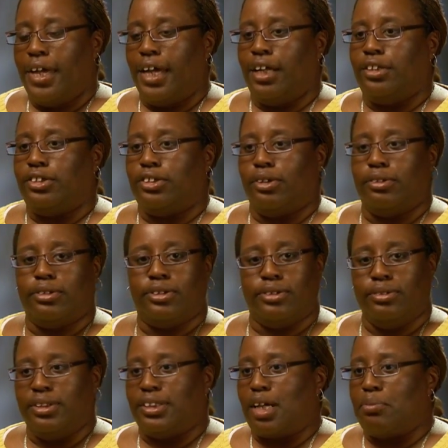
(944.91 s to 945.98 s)
And so as
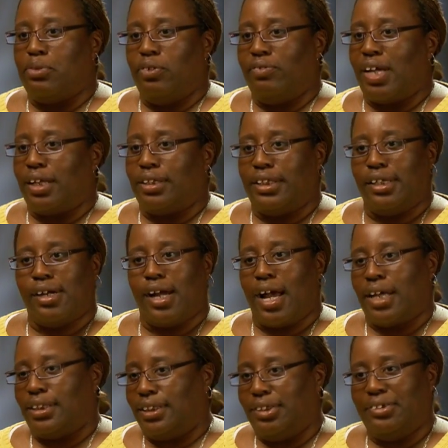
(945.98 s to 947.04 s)
soon as I moved out there,
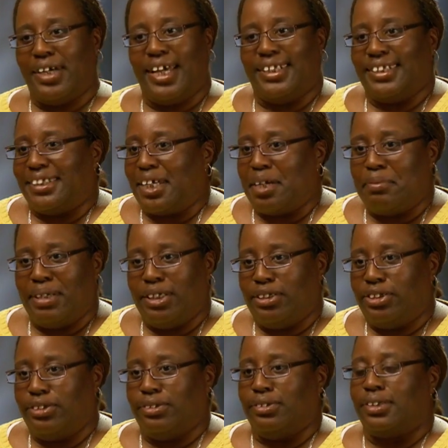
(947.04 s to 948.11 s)
I still had the same
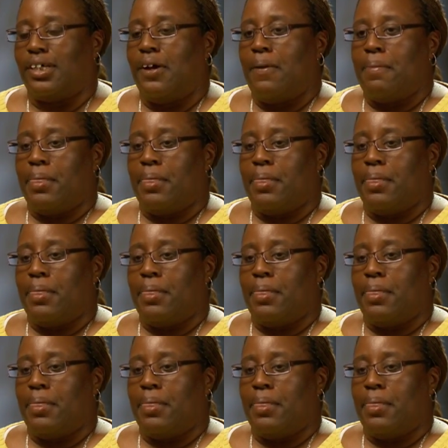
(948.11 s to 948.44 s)
issues.